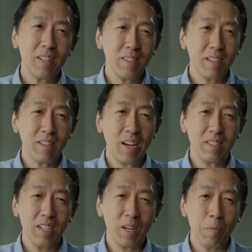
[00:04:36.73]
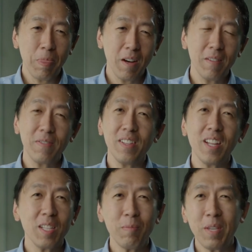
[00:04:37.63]
I think that for a
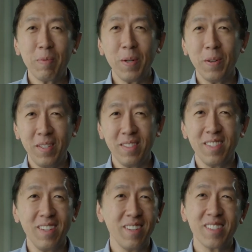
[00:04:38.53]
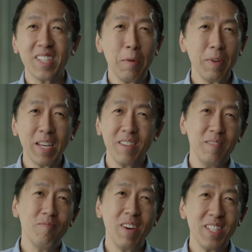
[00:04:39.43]
lot of people in the coming
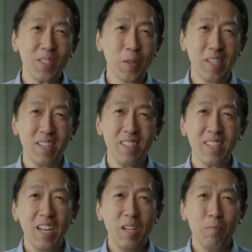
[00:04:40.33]
months or years,